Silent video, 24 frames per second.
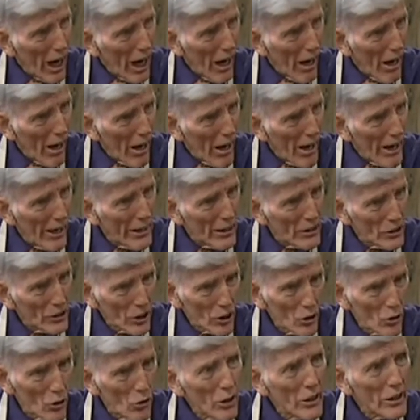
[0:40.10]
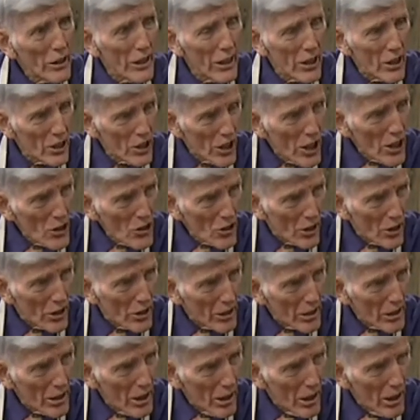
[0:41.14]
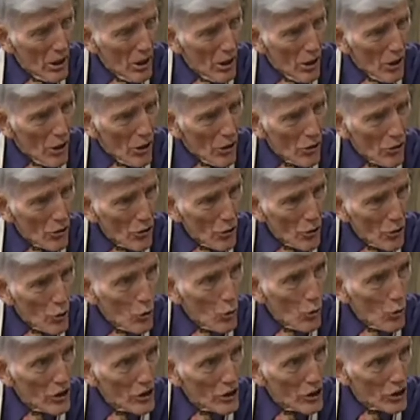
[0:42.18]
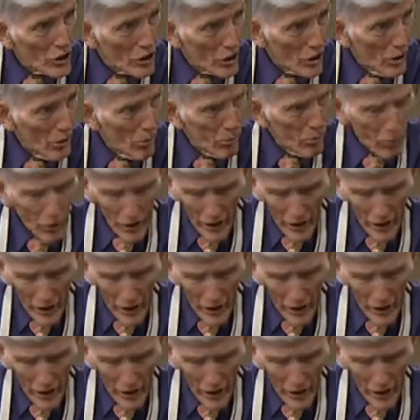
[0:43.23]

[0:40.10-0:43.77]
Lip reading: and it's in good condition, you would still